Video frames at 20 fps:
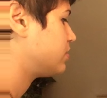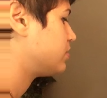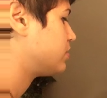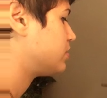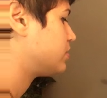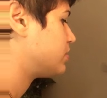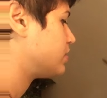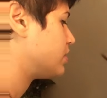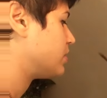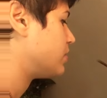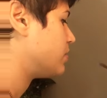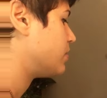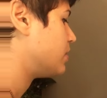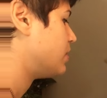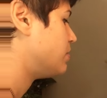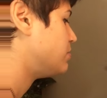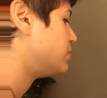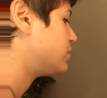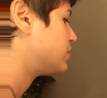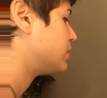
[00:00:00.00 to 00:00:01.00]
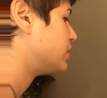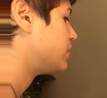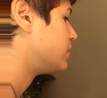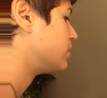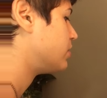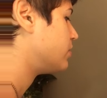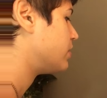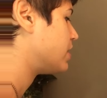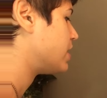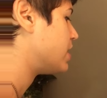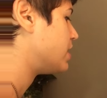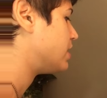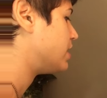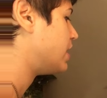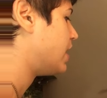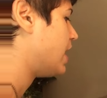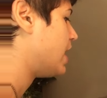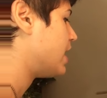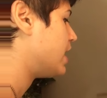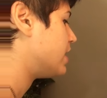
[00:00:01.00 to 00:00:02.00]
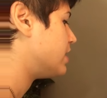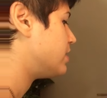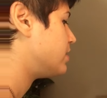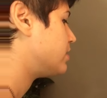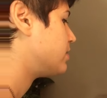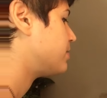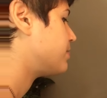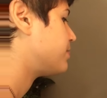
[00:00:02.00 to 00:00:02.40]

So I'm just going to go ahead and add